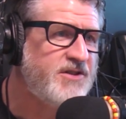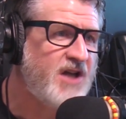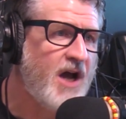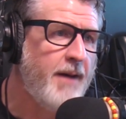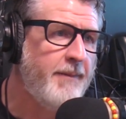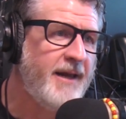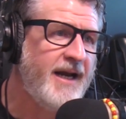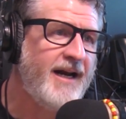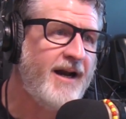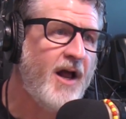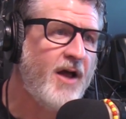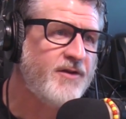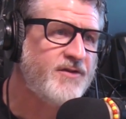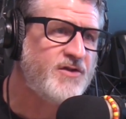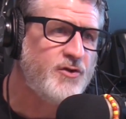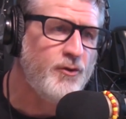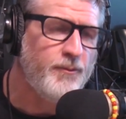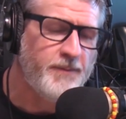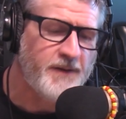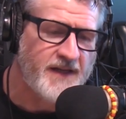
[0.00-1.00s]
comment on how
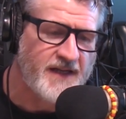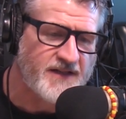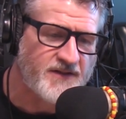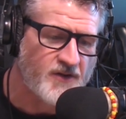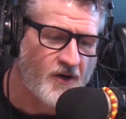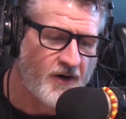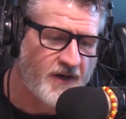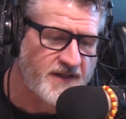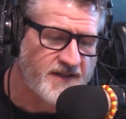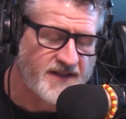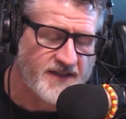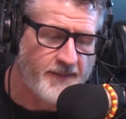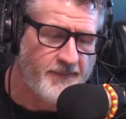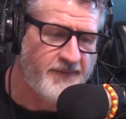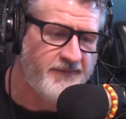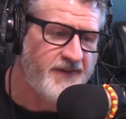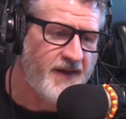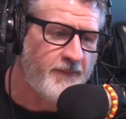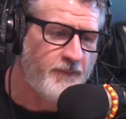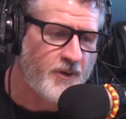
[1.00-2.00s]
stupid these are, and some
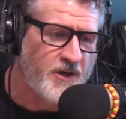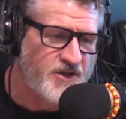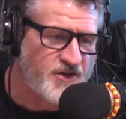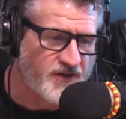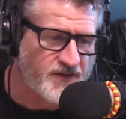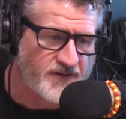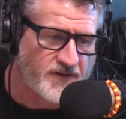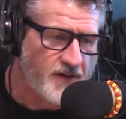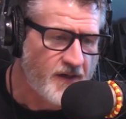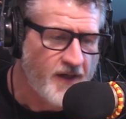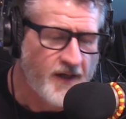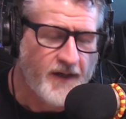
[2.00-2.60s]
of them we just